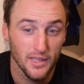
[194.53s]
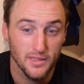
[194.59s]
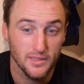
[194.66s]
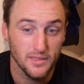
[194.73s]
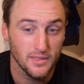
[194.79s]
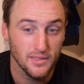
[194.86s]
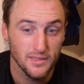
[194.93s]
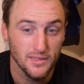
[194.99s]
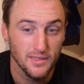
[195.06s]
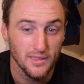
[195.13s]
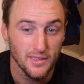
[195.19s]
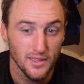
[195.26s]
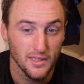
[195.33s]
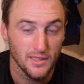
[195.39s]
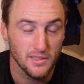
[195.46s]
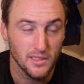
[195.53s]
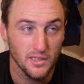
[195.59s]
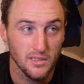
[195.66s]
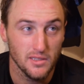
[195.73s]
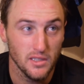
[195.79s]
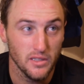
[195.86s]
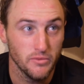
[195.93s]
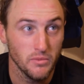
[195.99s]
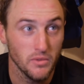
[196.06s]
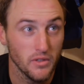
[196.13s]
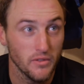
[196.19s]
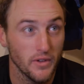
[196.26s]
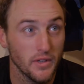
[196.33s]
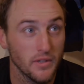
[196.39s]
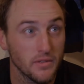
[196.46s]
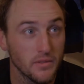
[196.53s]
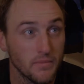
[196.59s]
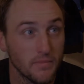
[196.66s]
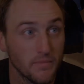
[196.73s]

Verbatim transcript: It's good to see a familiar face.